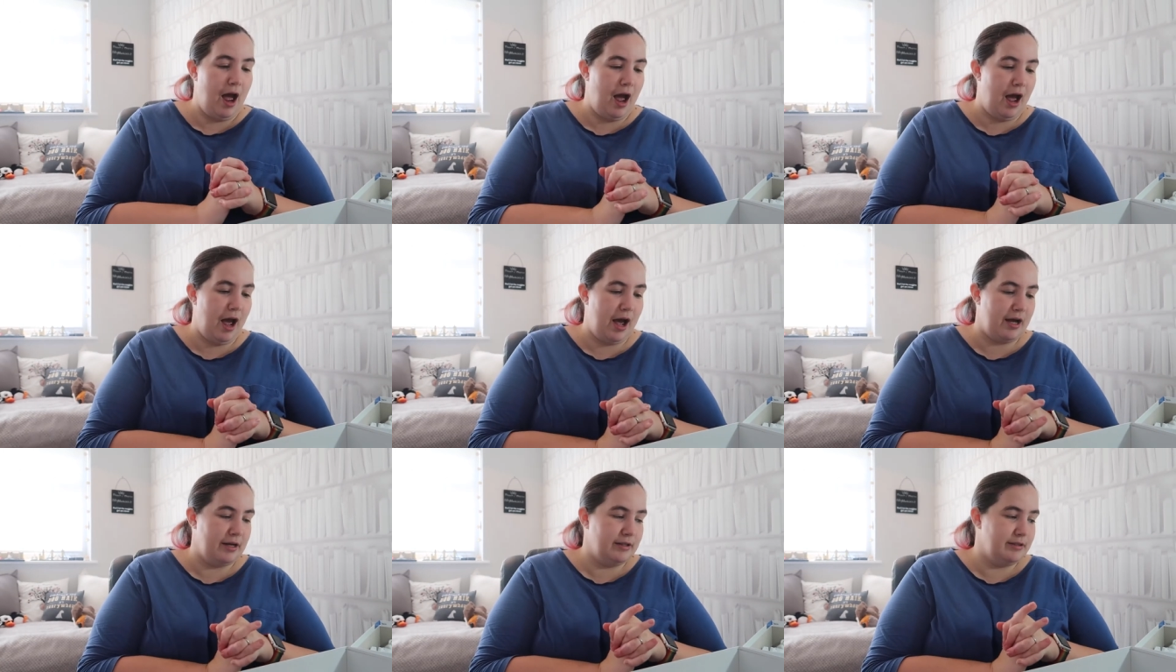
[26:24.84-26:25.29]

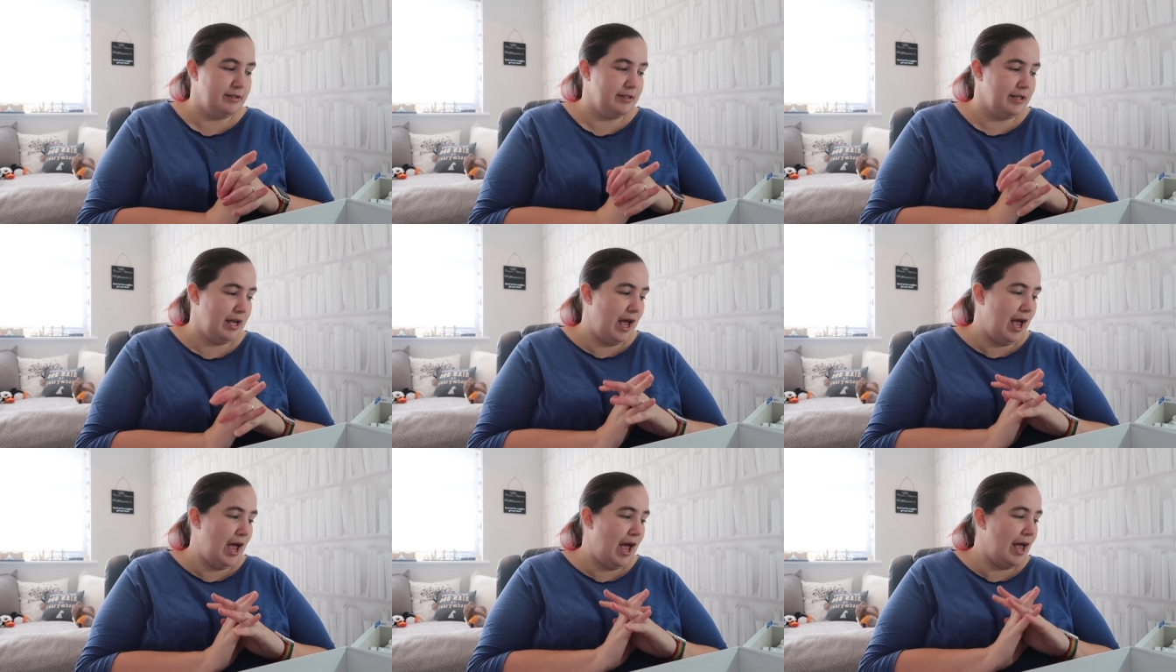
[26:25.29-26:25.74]

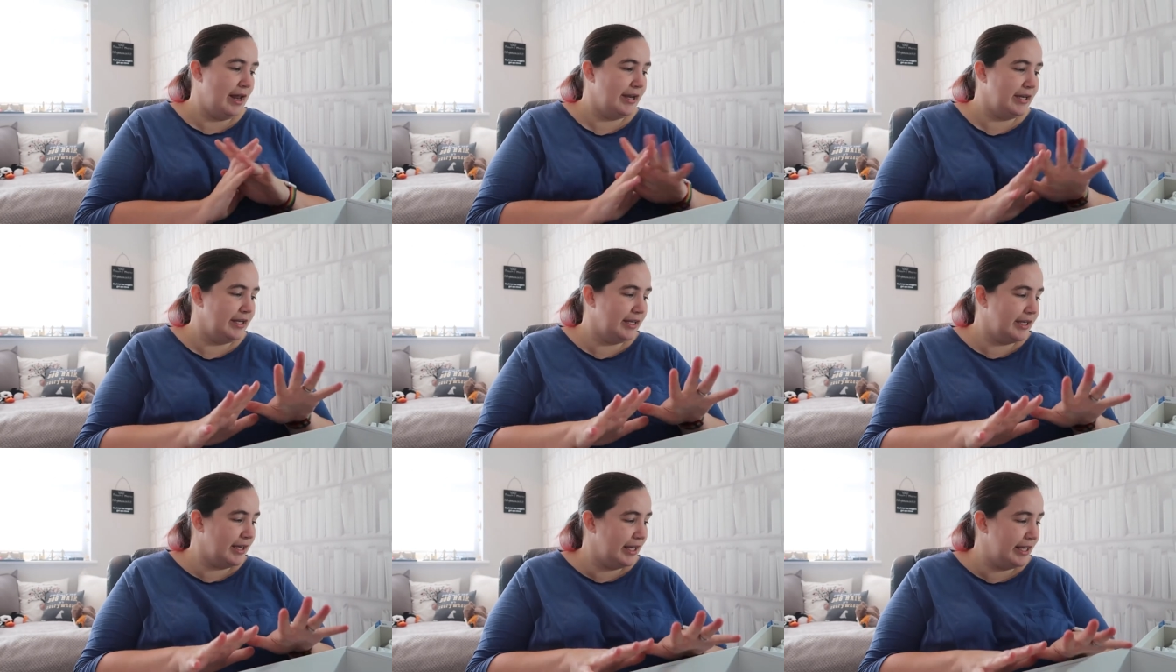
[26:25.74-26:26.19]
and
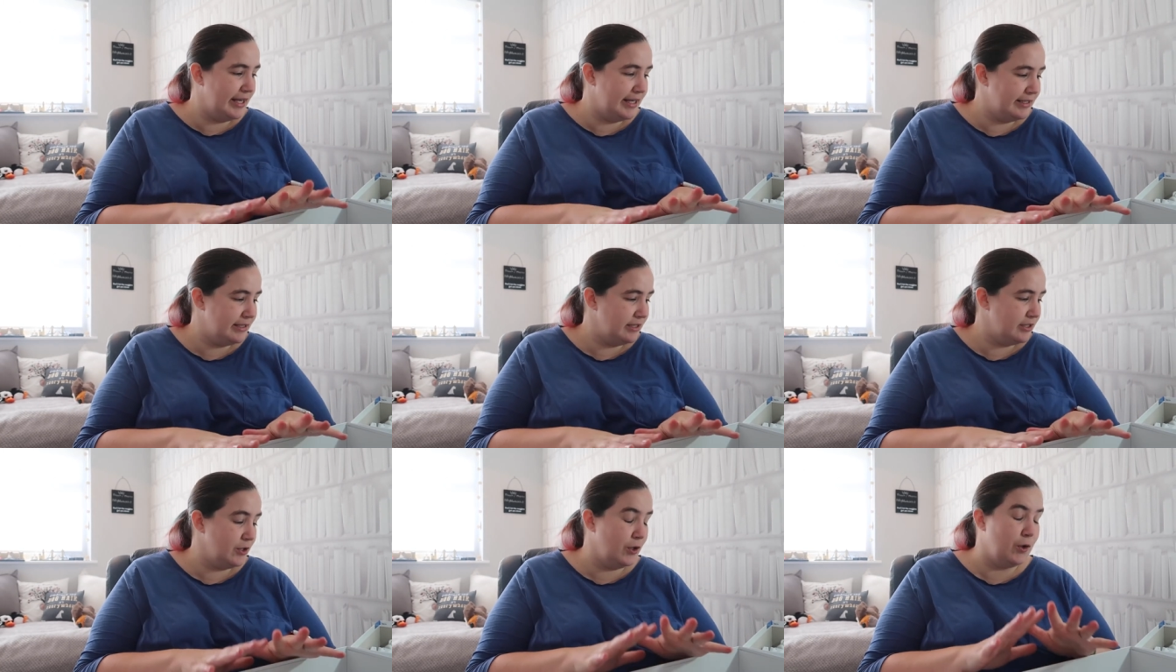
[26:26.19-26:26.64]
any
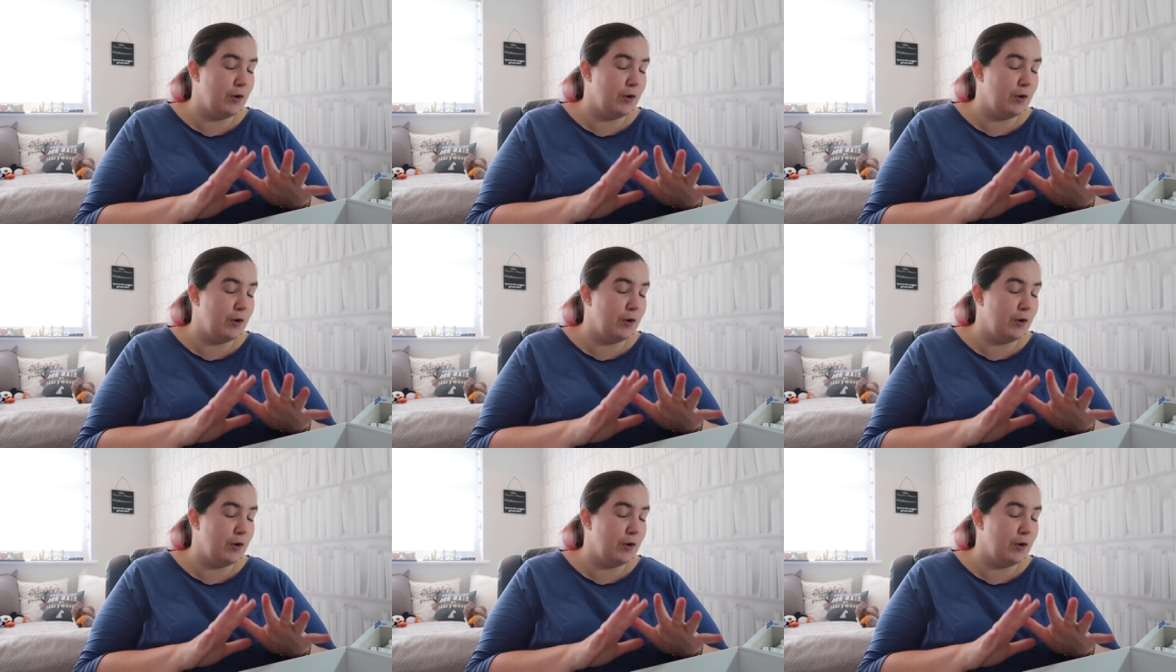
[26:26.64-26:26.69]
kids